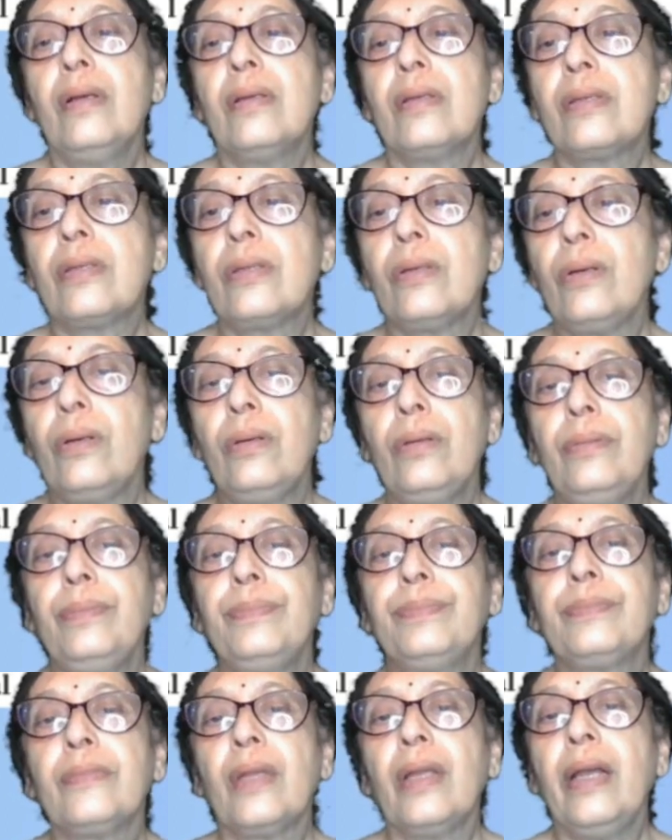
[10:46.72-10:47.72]

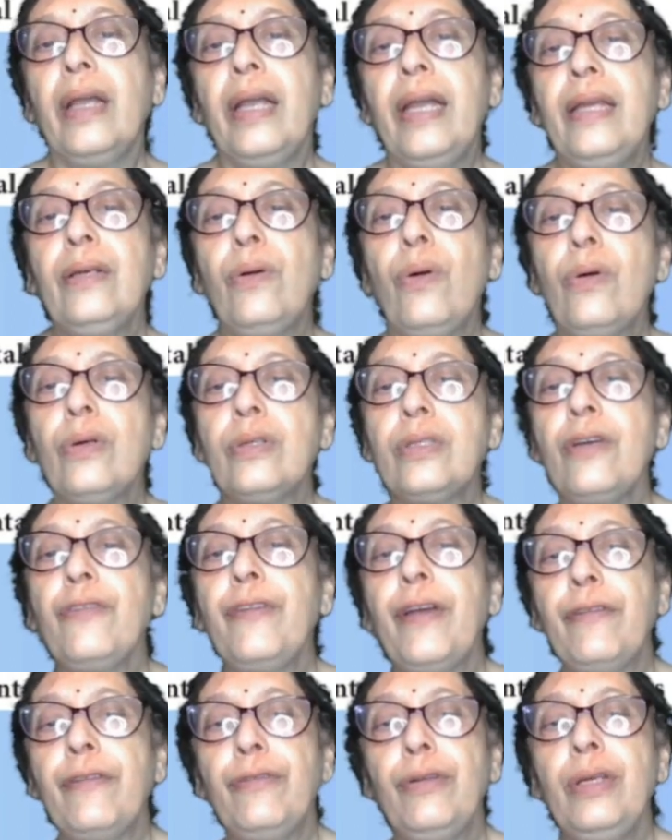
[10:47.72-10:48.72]
So, in course
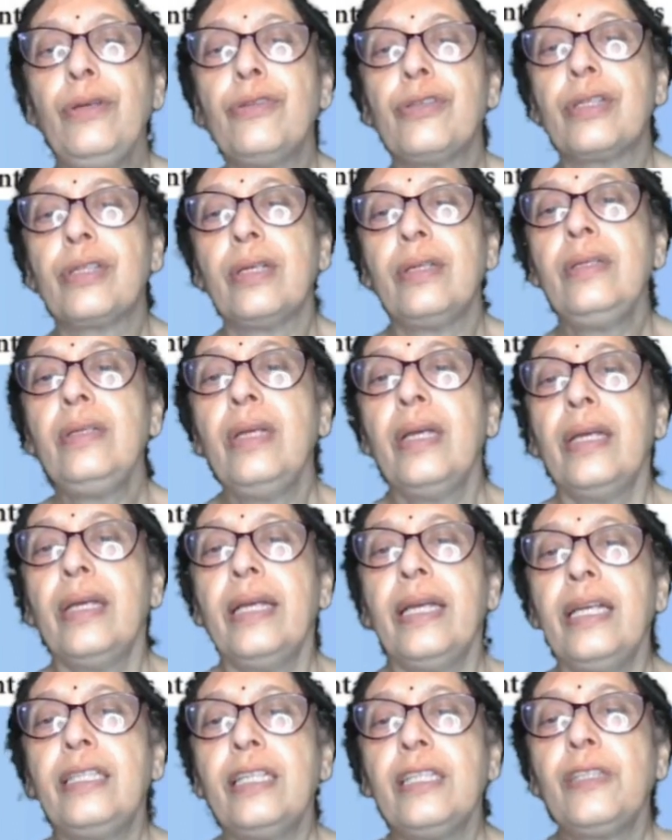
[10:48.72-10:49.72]
of evolution,
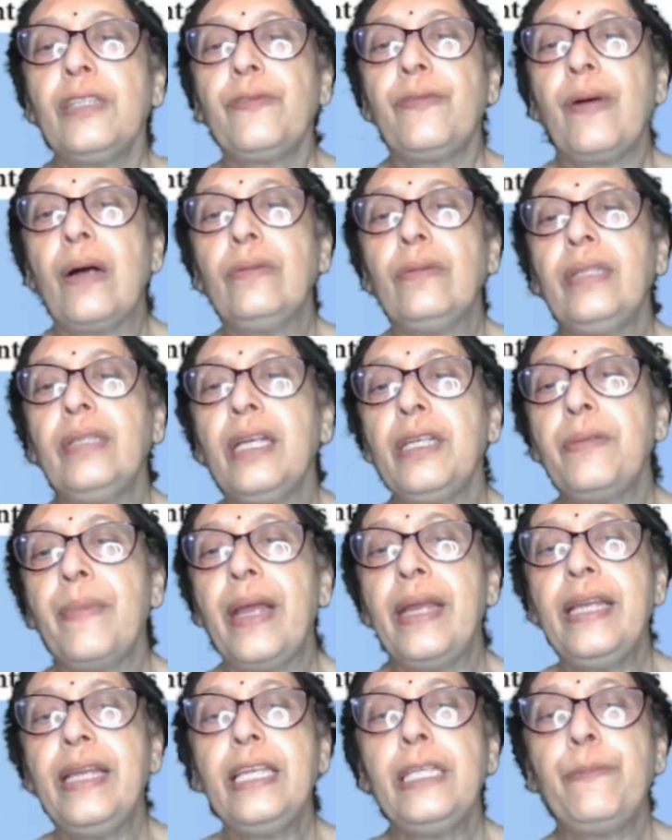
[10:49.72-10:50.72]
it is found that
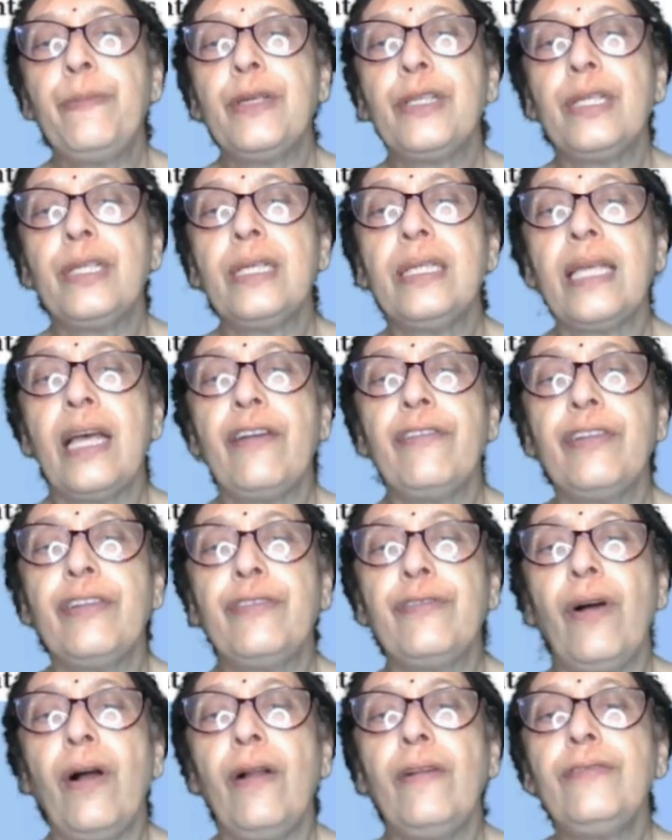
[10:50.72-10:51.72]
many species have
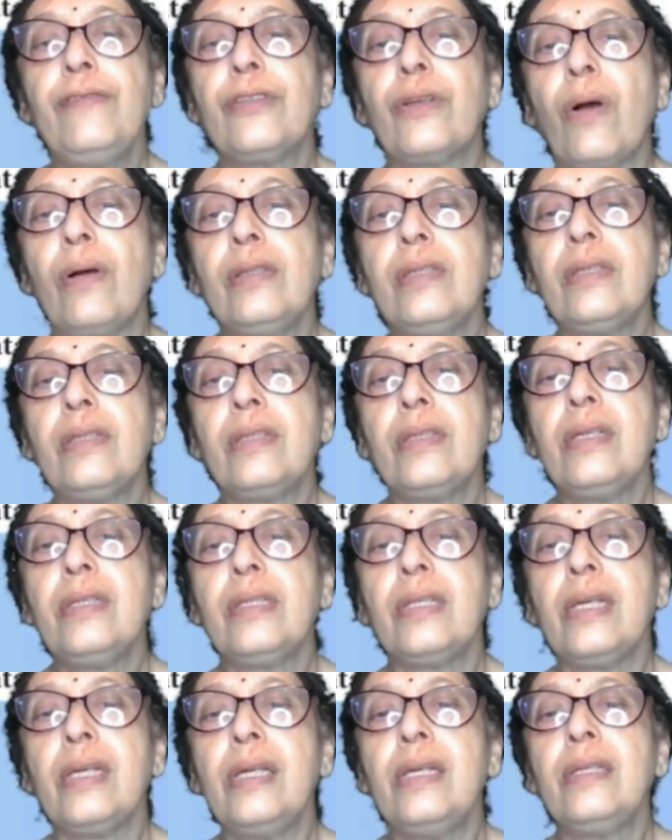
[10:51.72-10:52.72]
evolved
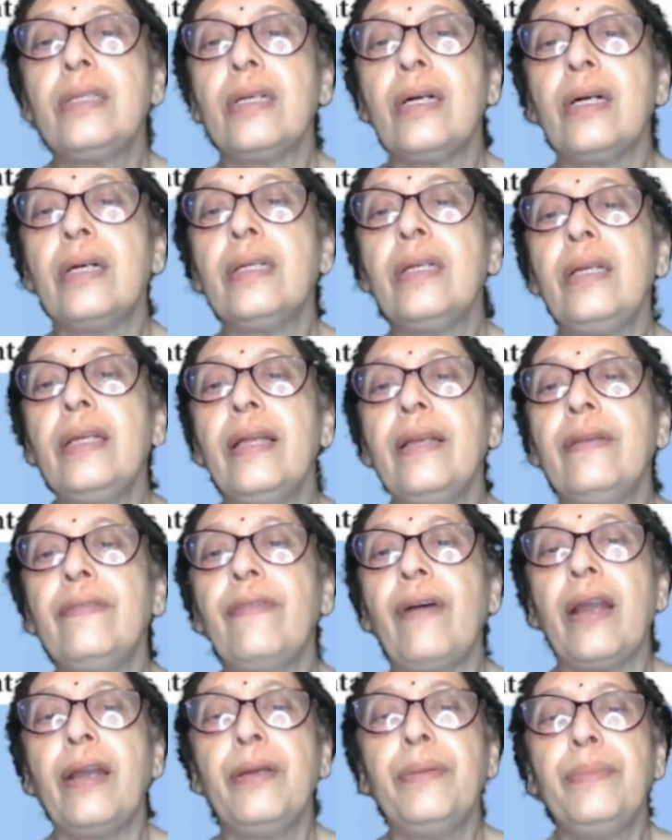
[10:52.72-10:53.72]
constant internal
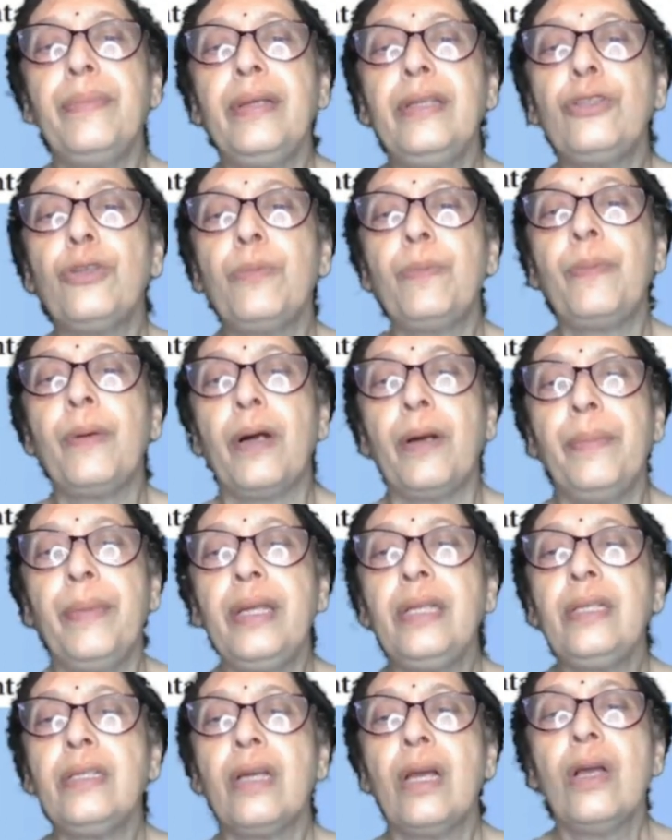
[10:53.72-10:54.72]
environment to
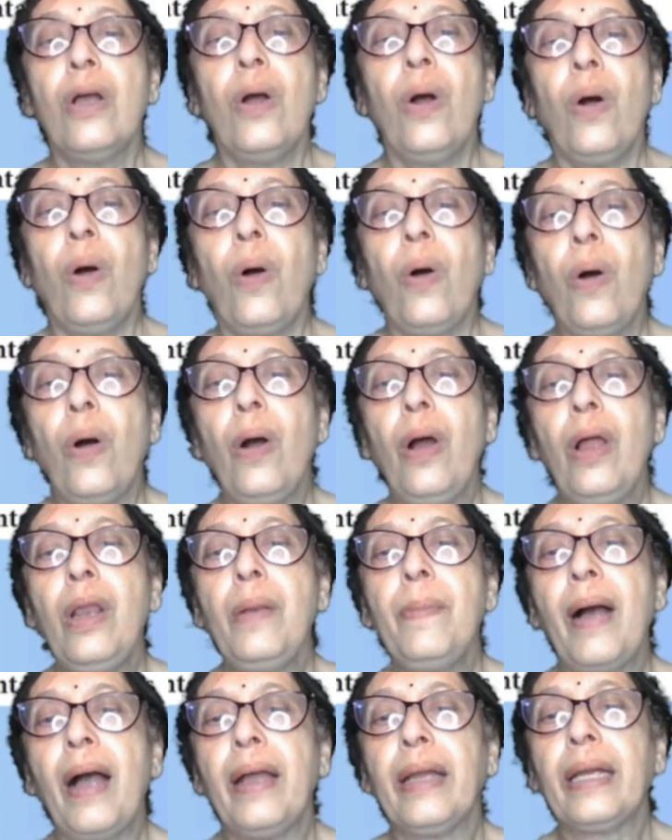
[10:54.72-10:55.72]
permit
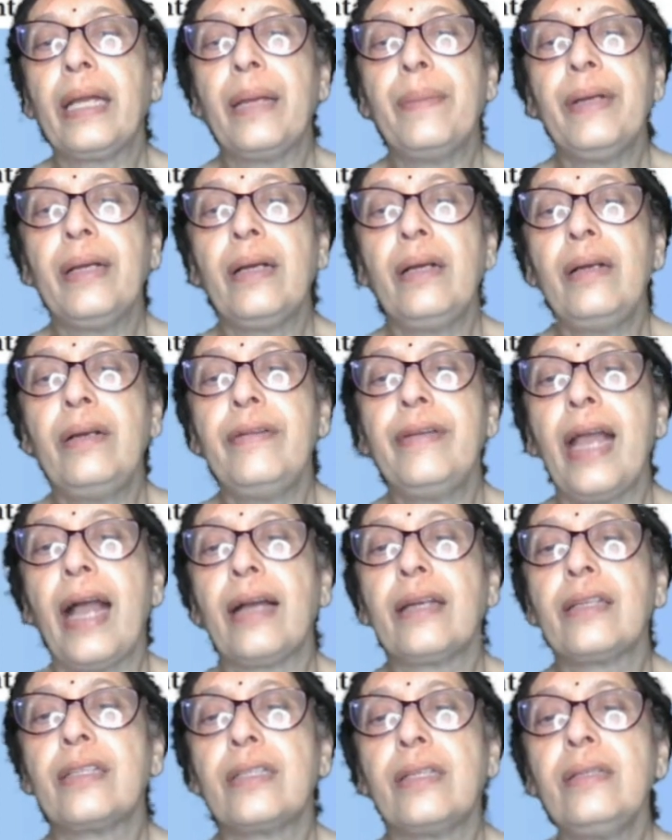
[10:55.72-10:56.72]
all biochemical
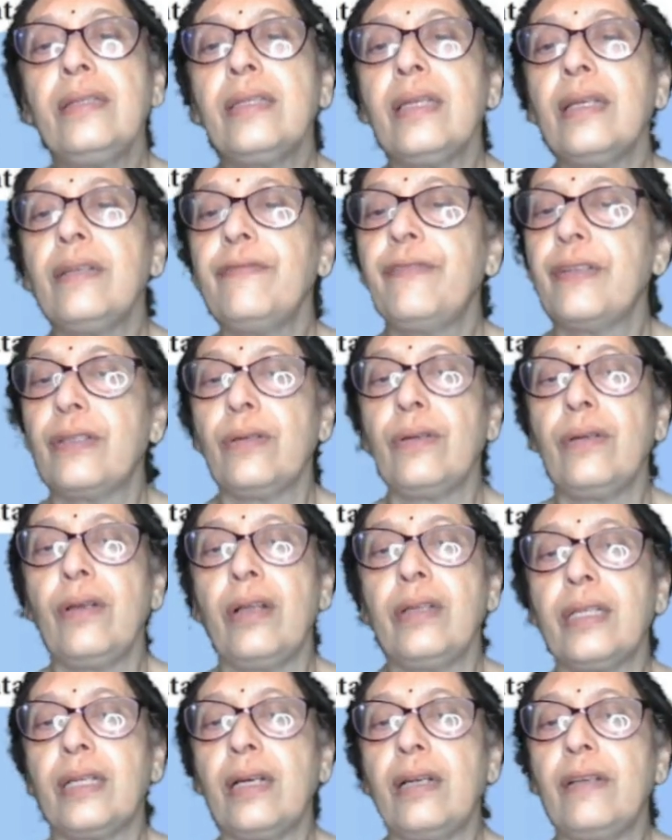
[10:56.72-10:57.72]
reactions and
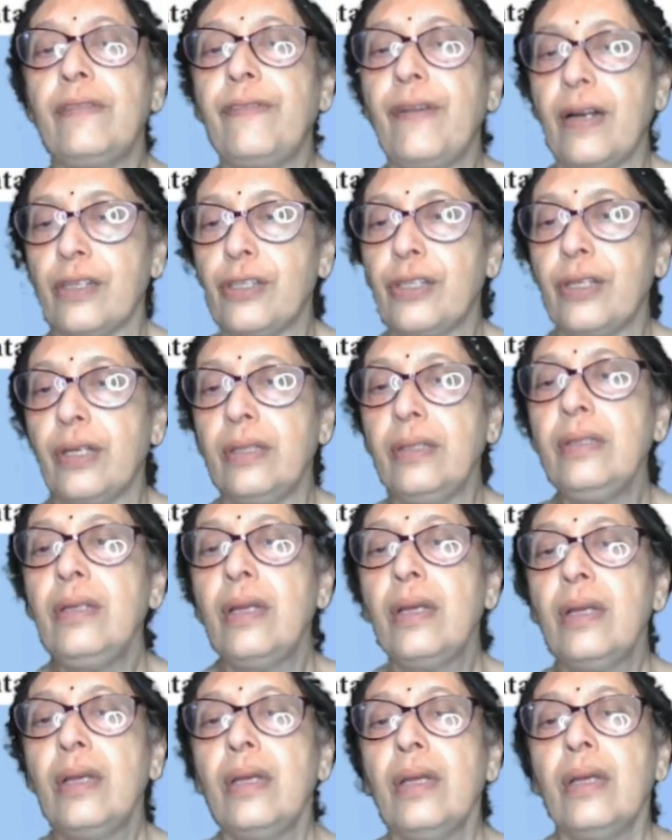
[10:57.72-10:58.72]
physiological function
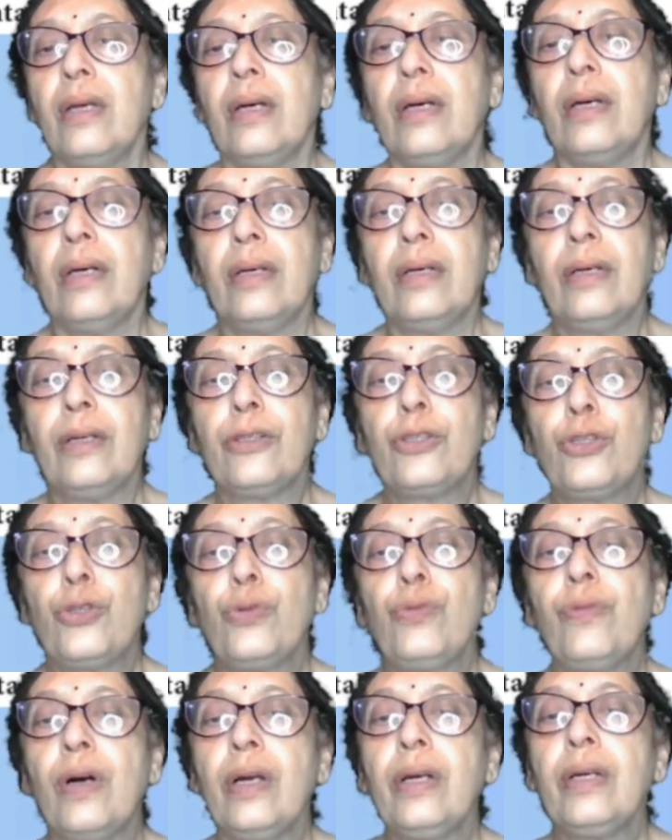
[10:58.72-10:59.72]

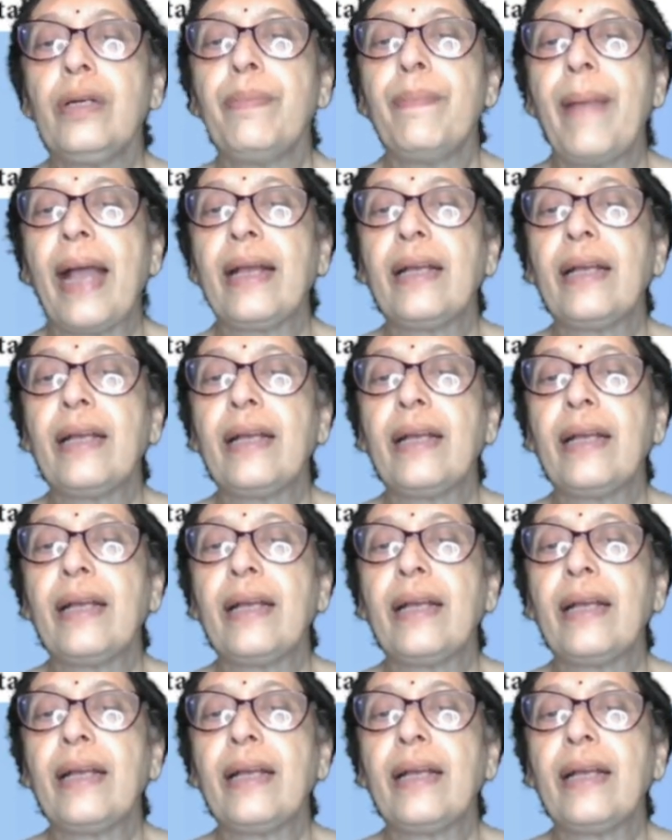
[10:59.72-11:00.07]
to work